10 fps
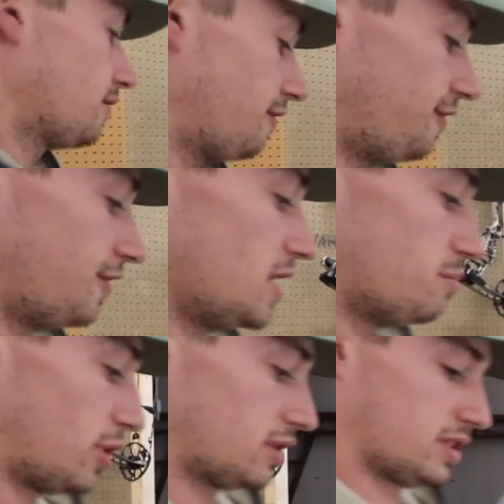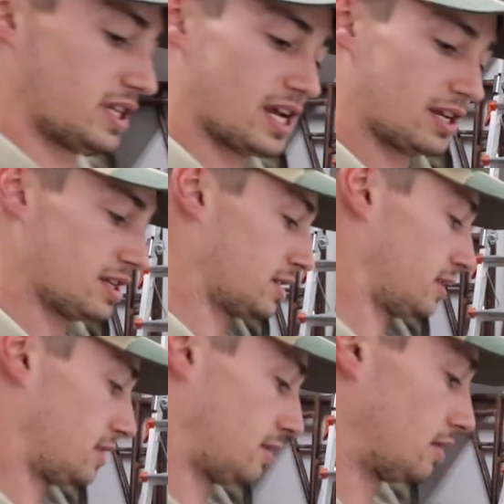feet per second.
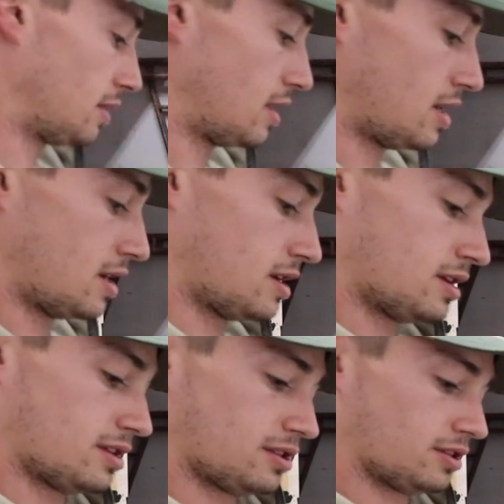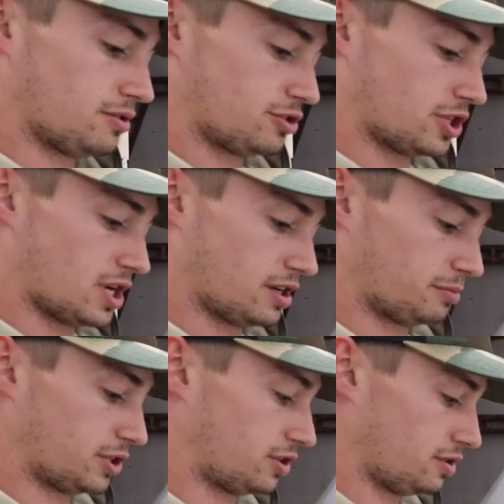Let's go shot
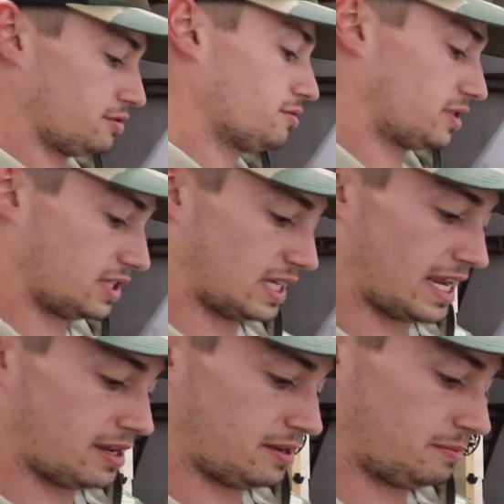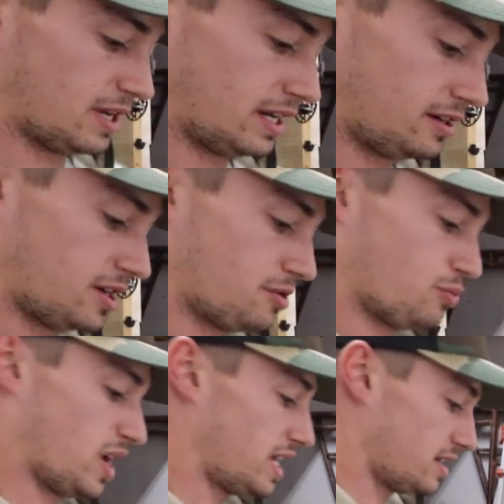number two, same arrow
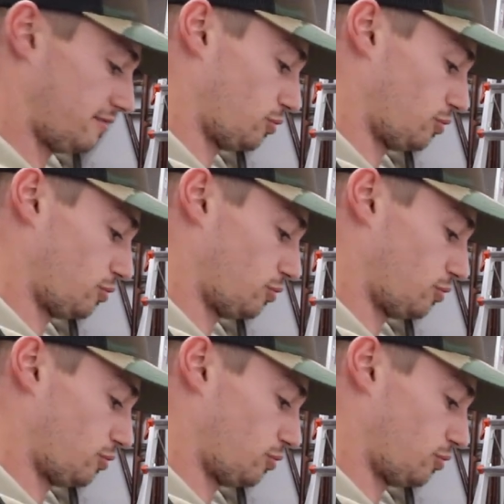weight,